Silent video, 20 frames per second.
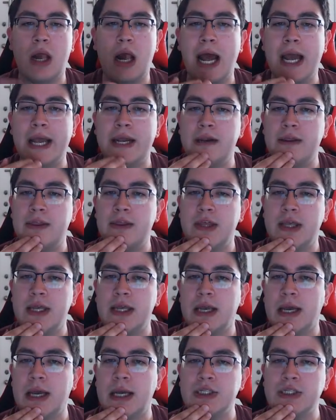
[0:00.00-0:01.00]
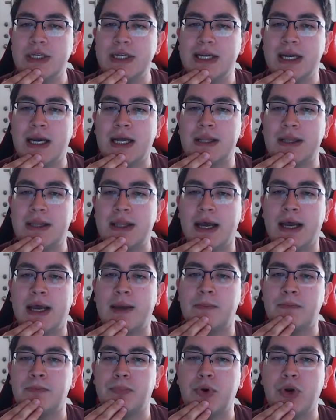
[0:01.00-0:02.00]
I think I actually got
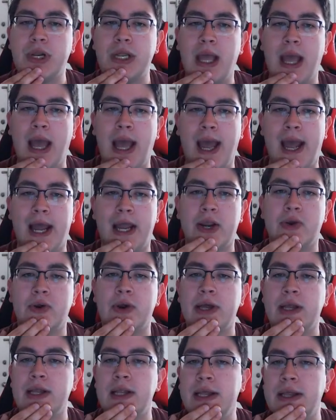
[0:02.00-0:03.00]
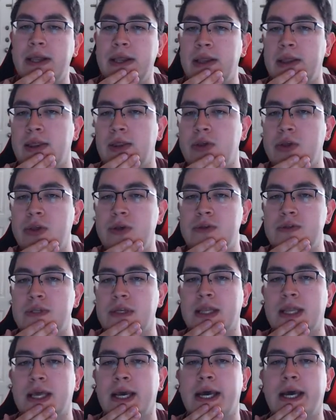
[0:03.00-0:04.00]
that pretty accurately
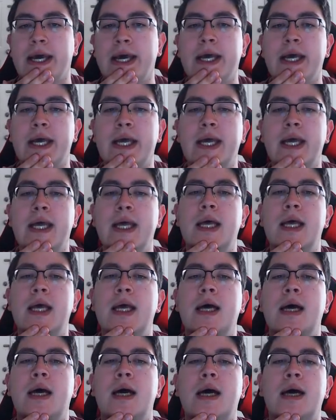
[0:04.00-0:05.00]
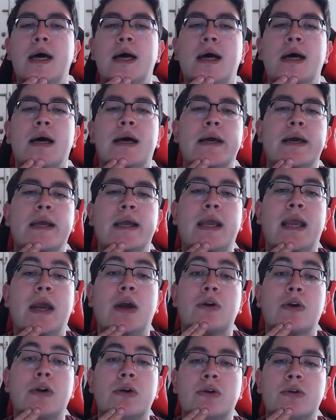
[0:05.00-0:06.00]
using that
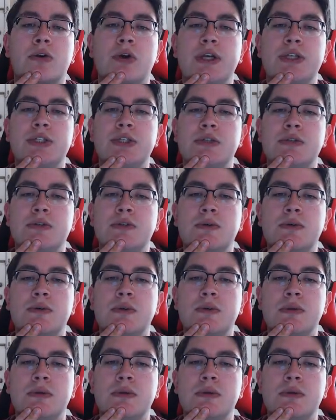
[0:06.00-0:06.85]
character creation tool